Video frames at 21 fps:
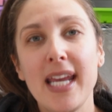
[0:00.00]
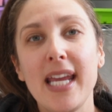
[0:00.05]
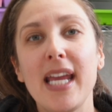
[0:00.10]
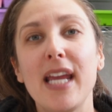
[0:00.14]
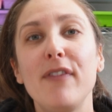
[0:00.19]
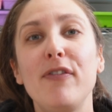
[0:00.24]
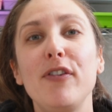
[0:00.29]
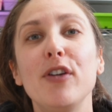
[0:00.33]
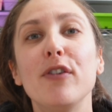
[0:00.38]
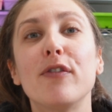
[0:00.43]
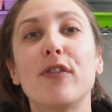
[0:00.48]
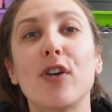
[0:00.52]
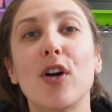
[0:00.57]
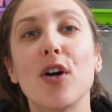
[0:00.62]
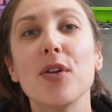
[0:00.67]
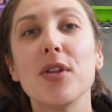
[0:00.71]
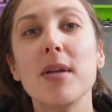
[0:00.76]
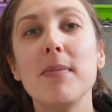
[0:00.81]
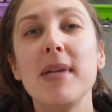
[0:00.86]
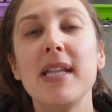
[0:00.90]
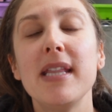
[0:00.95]
If you've
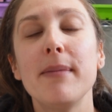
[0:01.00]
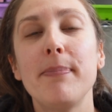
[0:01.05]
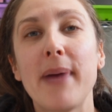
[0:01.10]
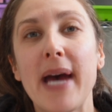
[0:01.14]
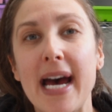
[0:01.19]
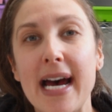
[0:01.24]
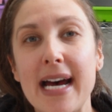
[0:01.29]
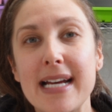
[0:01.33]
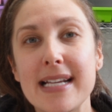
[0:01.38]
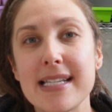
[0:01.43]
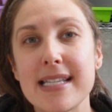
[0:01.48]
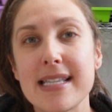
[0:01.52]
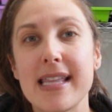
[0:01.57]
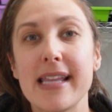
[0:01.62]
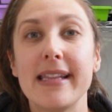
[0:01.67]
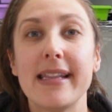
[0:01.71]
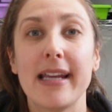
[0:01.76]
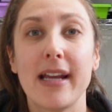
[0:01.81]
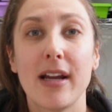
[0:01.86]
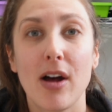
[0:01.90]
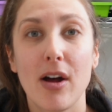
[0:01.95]
grown them in the past,
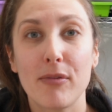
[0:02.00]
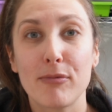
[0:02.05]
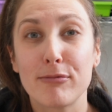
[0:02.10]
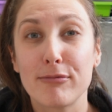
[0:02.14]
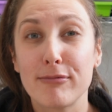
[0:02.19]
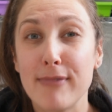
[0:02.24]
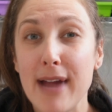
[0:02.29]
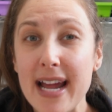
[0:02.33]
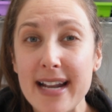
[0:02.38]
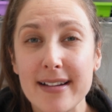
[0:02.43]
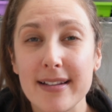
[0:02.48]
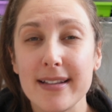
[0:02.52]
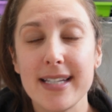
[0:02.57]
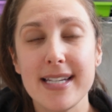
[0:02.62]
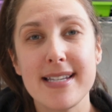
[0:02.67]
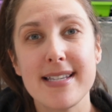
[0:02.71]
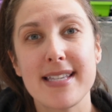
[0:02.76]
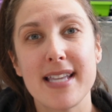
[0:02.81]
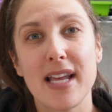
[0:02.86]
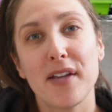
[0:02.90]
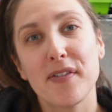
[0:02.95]
then they readily
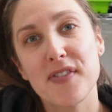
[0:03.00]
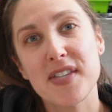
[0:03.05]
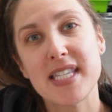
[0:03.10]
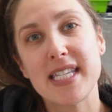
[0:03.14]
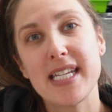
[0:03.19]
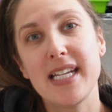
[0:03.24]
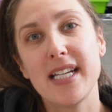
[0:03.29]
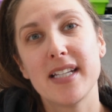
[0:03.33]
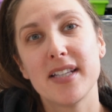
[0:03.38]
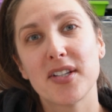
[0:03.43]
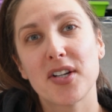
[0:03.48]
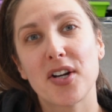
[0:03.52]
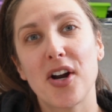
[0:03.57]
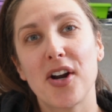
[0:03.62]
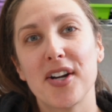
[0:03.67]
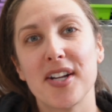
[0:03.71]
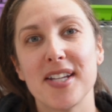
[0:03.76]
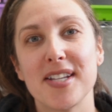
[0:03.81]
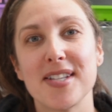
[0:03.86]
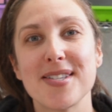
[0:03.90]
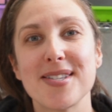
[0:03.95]
self-seed in the
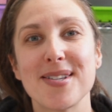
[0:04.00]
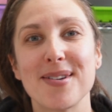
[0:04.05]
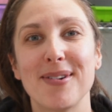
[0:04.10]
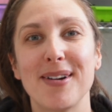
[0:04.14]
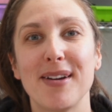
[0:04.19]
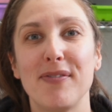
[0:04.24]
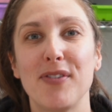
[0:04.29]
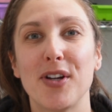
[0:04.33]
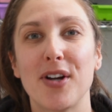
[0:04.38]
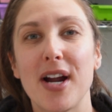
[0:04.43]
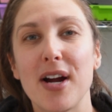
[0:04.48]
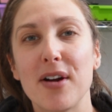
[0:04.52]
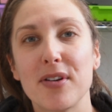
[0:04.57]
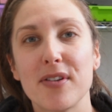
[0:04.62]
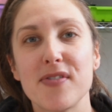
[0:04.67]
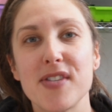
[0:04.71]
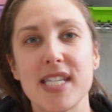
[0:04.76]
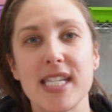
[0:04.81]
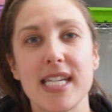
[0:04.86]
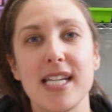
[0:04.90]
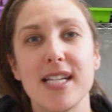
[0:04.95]
garden. So if you're out
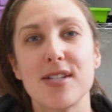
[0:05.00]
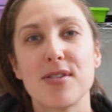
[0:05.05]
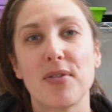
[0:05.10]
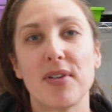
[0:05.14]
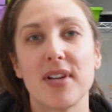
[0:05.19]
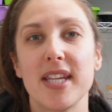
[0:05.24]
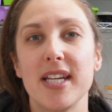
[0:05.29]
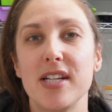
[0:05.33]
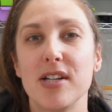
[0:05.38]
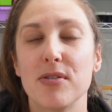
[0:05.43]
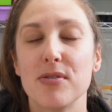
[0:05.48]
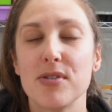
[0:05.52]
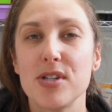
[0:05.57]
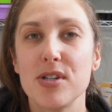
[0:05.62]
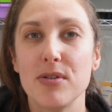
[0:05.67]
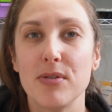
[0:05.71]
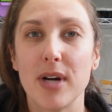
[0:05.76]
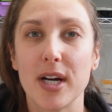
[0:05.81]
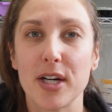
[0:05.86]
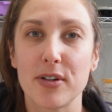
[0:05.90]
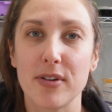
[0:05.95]
of seeds or they don't
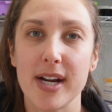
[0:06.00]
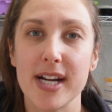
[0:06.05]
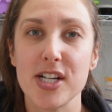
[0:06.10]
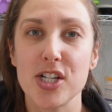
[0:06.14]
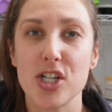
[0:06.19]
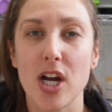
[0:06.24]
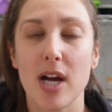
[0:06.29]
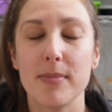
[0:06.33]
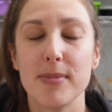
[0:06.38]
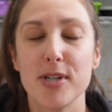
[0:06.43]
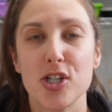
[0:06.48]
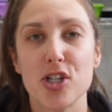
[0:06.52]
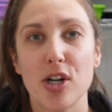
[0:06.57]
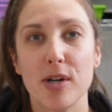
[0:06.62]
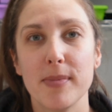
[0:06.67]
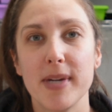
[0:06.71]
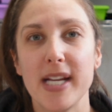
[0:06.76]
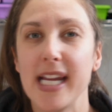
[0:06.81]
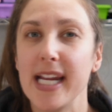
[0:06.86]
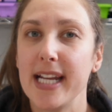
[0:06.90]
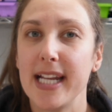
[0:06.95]
do a great job in
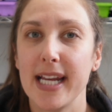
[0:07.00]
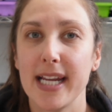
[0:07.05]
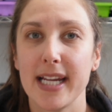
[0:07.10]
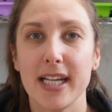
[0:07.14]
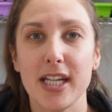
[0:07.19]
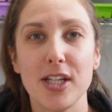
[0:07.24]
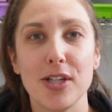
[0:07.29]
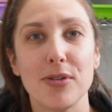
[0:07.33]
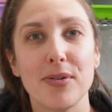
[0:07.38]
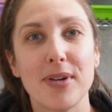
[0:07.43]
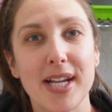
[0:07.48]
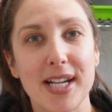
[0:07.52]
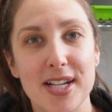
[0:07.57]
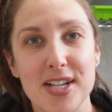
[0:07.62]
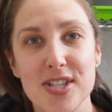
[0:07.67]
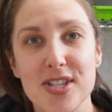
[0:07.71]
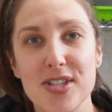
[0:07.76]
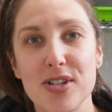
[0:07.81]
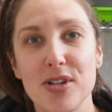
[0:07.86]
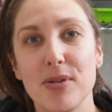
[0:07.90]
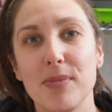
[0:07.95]
germinating, you can
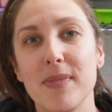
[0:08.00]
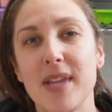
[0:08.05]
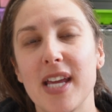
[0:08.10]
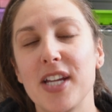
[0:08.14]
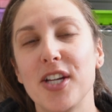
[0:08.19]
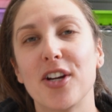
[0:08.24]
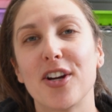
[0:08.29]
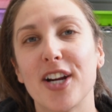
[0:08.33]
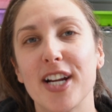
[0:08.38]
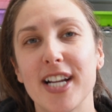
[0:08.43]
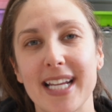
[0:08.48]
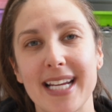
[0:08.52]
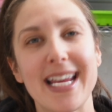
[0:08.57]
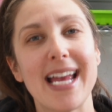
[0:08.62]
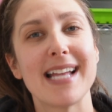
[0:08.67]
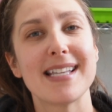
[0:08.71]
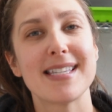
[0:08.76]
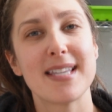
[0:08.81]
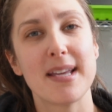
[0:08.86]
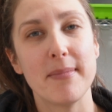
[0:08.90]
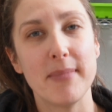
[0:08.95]
assume that you're going to
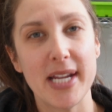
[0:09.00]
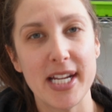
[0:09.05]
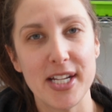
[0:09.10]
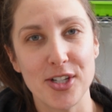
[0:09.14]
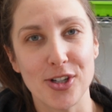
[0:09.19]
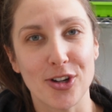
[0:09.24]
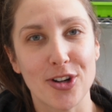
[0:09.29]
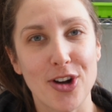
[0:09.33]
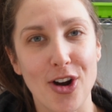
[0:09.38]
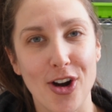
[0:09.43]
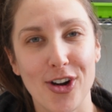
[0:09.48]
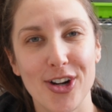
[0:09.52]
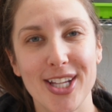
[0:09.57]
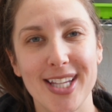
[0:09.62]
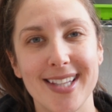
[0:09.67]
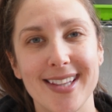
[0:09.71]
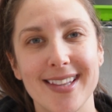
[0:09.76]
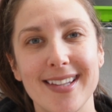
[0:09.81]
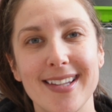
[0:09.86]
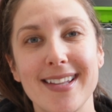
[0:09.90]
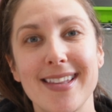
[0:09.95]
get some in your
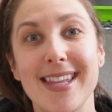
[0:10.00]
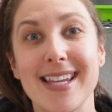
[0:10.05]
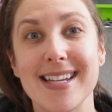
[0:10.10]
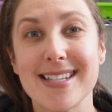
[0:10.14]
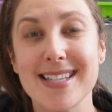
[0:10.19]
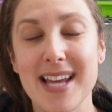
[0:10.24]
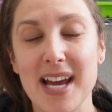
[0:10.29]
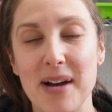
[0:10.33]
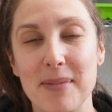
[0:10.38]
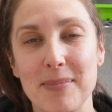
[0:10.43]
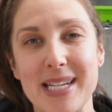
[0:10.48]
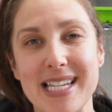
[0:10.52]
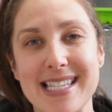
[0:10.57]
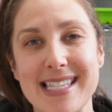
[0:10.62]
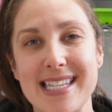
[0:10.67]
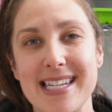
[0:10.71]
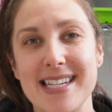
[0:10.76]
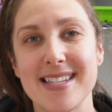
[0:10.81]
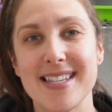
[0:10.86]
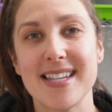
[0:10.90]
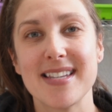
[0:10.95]
garden this coming
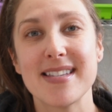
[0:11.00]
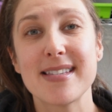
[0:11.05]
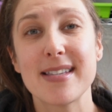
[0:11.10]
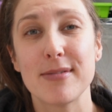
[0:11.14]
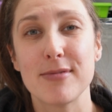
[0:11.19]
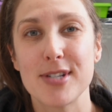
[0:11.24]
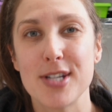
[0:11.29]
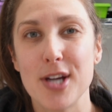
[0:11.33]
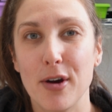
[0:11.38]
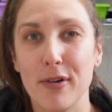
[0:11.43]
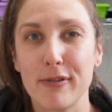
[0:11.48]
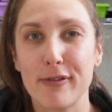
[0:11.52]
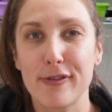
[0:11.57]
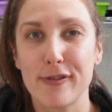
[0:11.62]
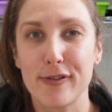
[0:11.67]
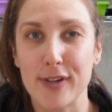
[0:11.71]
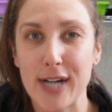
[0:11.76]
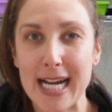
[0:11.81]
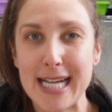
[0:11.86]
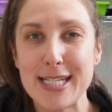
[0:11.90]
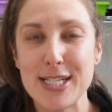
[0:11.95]
season. So don't
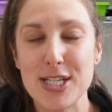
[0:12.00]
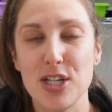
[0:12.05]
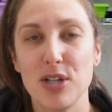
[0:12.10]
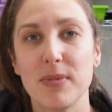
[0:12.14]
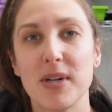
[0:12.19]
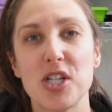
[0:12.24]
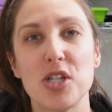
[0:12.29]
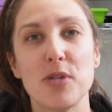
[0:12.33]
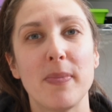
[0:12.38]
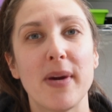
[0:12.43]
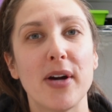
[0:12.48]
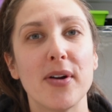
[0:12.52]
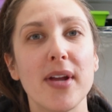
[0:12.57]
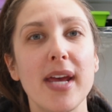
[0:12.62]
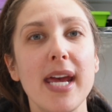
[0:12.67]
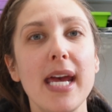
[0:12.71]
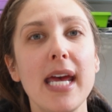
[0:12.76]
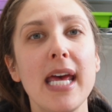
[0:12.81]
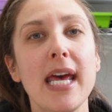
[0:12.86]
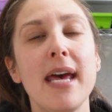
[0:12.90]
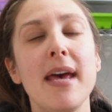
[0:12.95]
fret too much about
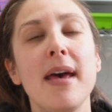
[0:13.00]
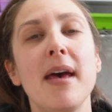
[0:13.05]
it.